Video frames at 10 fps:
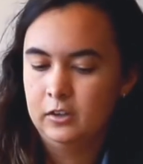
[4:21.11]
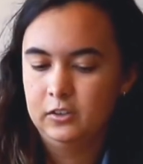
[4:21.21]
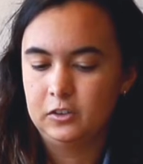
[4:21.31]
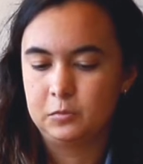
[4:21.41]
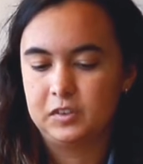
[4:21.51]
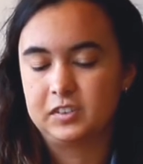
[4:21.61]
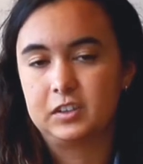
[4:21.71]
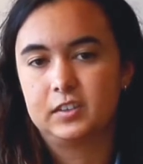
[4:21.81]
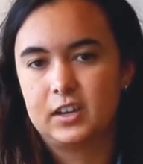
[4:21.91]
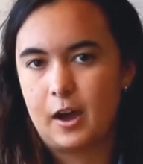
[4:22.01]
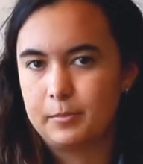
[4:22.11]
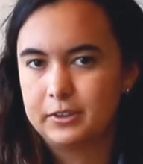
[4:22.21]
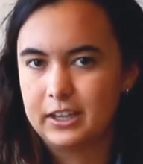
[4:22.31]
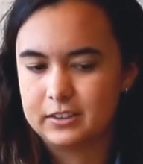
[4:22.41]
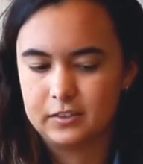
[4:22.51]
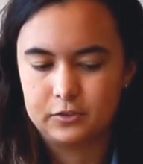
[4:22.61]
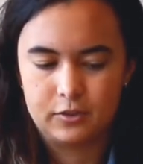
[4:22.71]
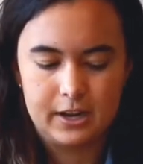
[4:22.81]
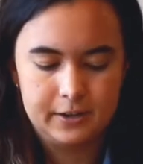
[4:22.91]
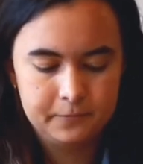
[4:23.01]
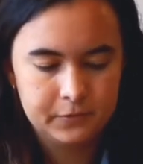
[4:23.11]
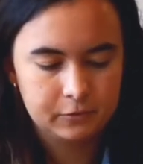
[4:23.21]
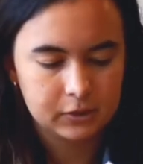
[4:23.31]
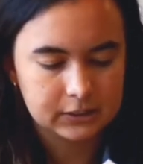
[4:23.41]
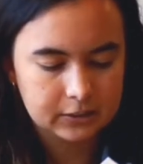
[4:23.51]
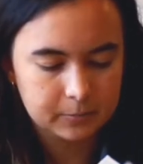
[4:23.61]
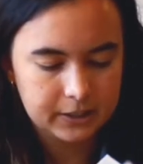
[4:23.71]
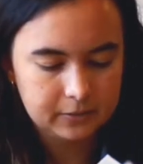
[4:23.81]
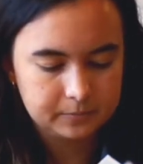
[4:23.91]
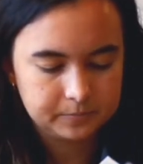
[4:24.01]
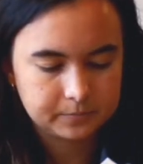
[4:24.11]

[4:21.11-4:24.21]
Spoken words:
so I'm just going to stop and let this drain for a little bit.